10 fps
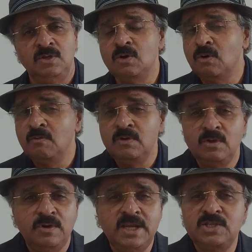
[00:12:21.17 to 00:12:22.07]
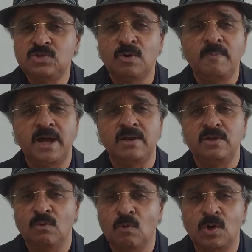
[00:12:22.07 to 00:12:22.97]
Your needs don't matter,
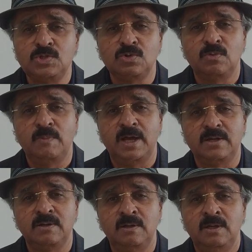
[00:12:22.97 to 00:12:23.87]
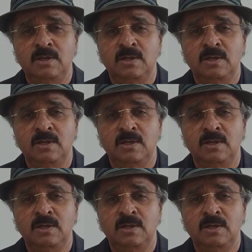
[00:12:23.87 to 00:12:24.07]
your wants don't matter.